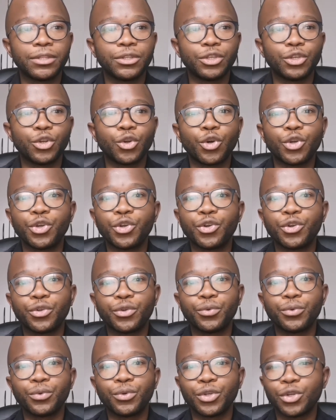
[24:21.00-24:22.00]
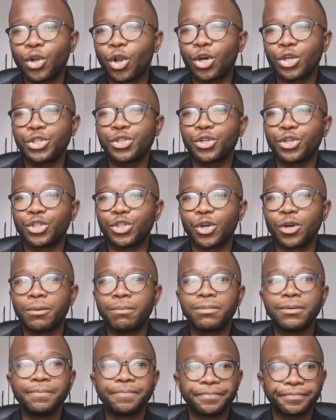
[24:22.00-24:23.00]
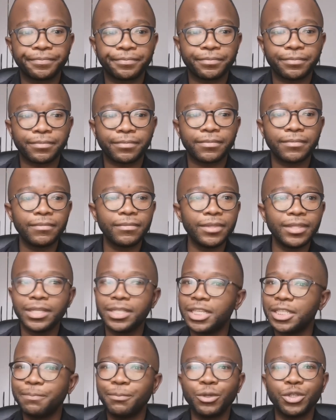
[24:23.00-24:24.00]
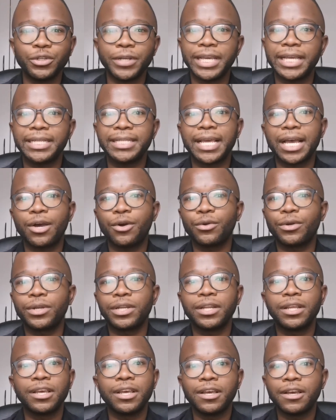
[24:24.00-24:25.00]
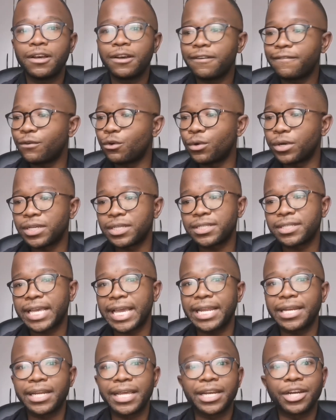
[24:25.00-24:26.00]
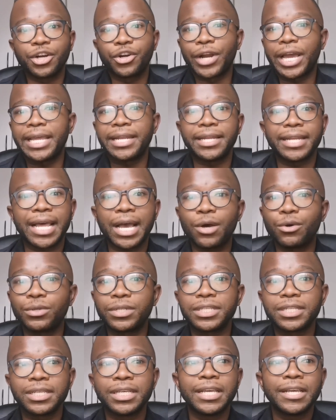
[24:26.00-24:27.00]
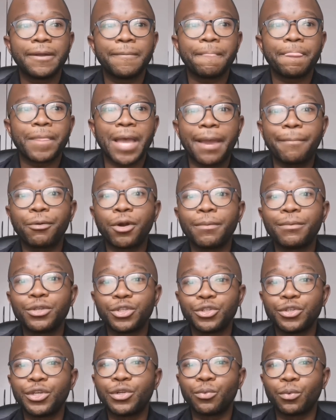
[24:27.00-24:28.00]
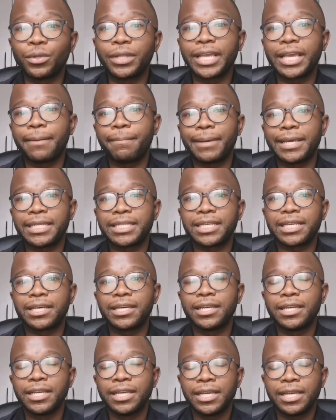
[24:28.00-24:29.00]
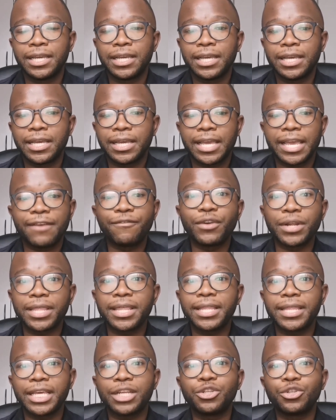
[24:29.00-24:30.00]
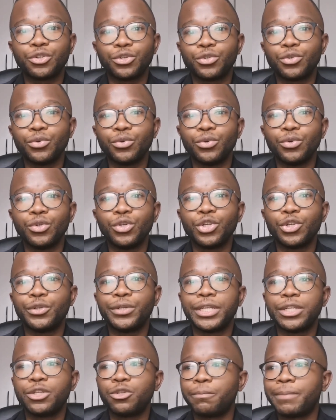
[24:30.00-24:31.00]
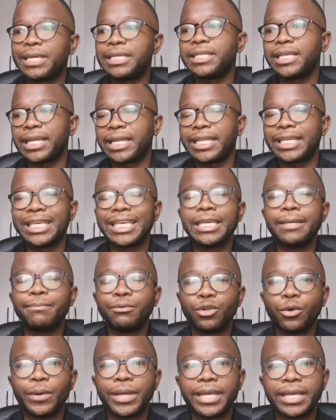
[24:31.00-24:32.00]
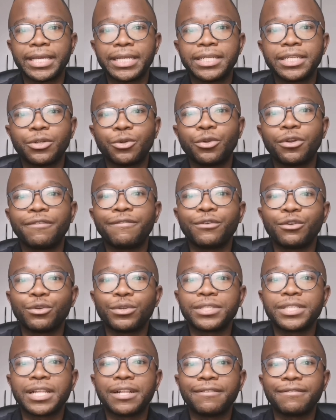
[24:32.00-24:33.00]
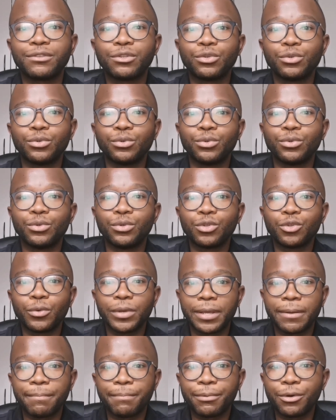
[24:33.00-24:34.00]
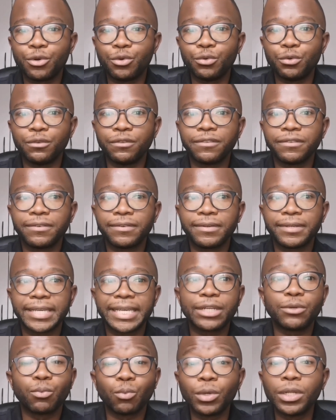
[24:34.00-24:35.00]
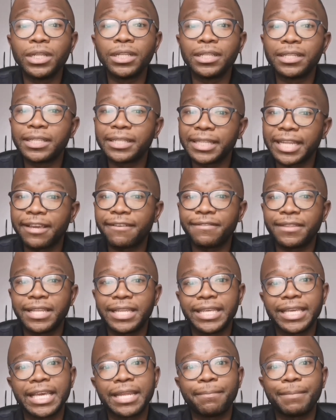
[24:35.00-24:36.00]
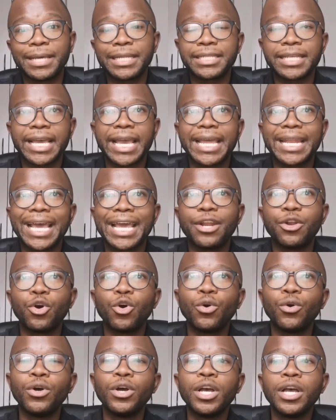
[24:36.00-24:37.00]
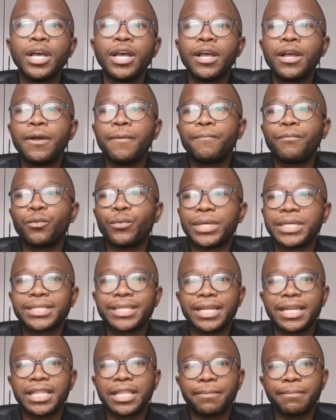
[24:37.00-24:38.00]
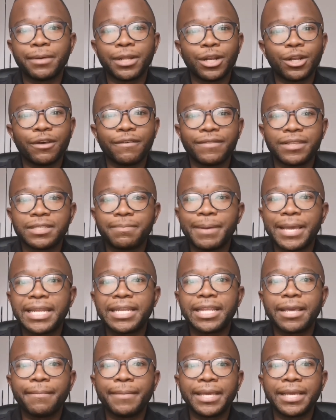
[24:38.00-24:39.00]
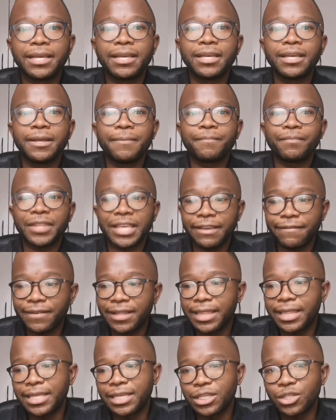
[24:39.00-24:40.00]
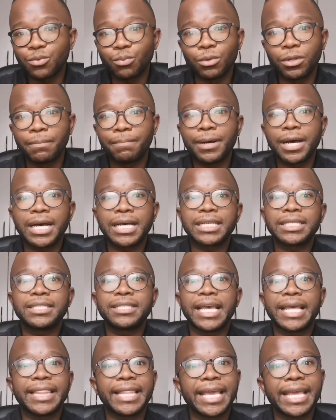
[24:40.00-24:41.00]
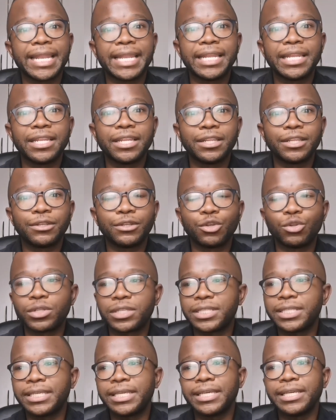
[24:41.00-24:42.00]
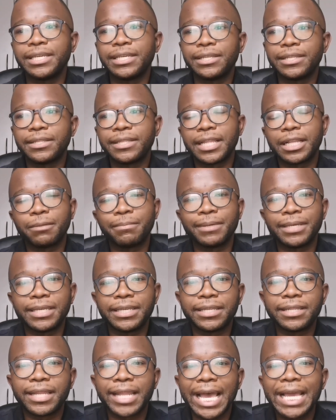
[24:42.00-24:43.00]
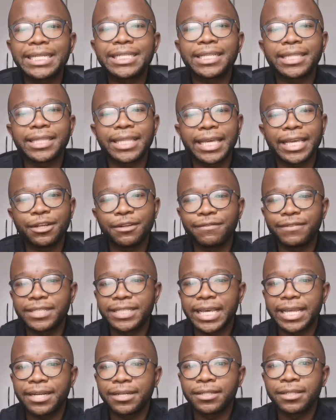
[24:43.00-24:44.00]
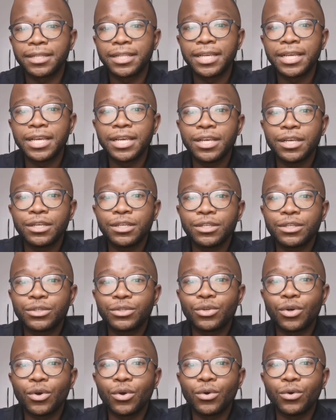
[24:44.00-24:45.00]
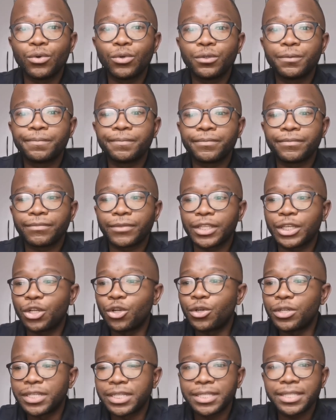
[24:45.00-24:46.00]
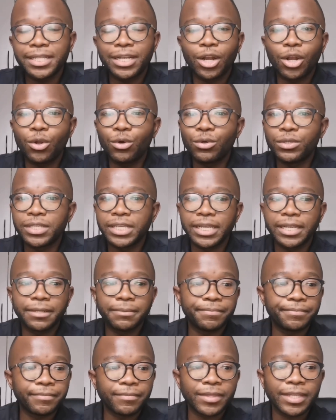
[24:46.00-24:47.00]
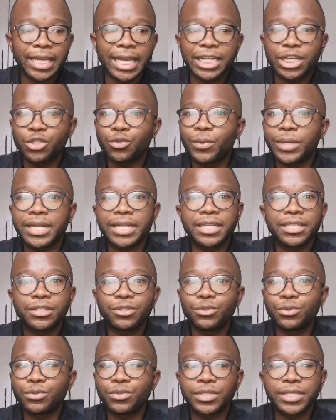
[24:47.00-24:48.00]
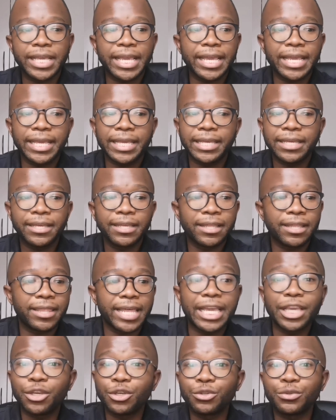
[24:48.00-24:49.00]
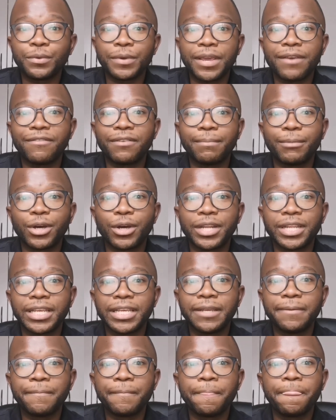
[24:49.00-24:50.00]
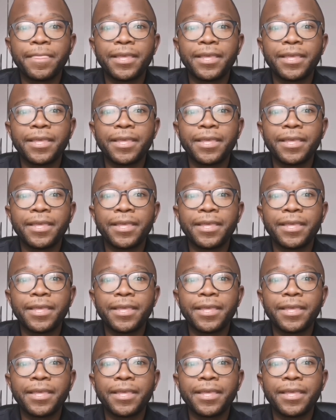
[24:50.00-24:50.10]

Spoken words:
you know, you lost your job, just put your head down, focus, and grind it out. I promise you it will get better. Everything that you do, you need to basically keep doing it in order for yourself to improve. It will definitely get better. And I know we're still in the middle of this pandemic. Even this will pass, and then you'll see there'll be light at the end of the tunnel. So, you know, just in closing, I just wanted to say thank you to everybody